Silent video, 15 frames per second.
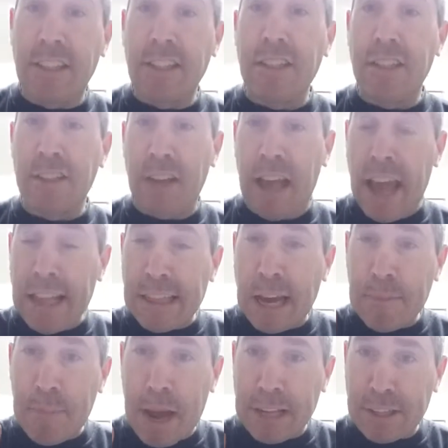This is an
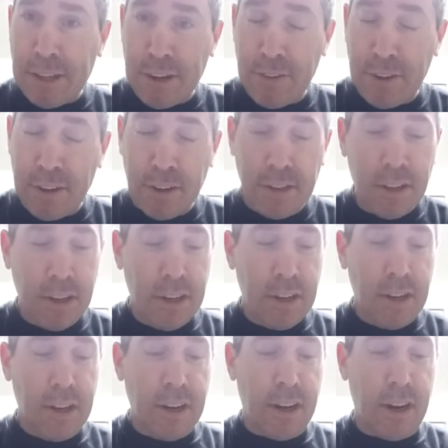antibacterial,
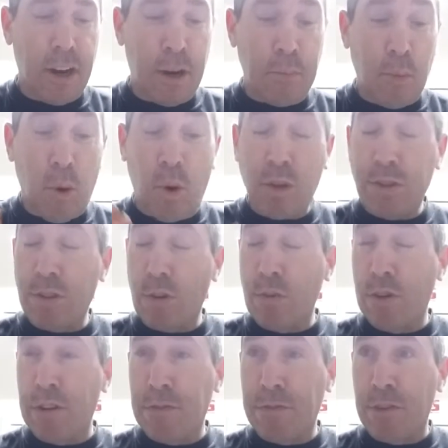also
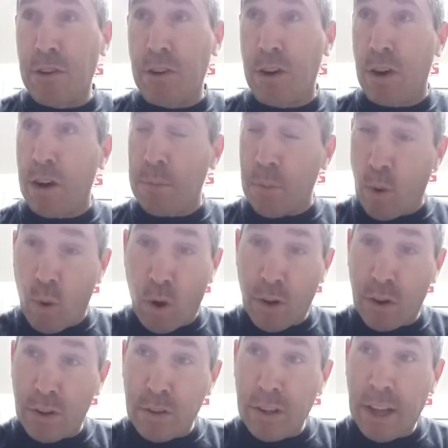good for
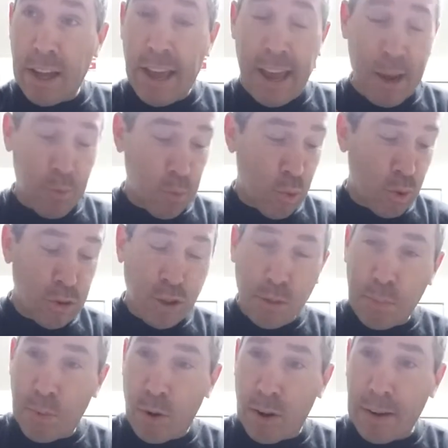oral and wound
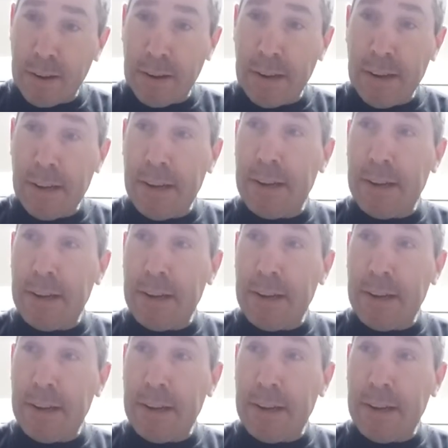support.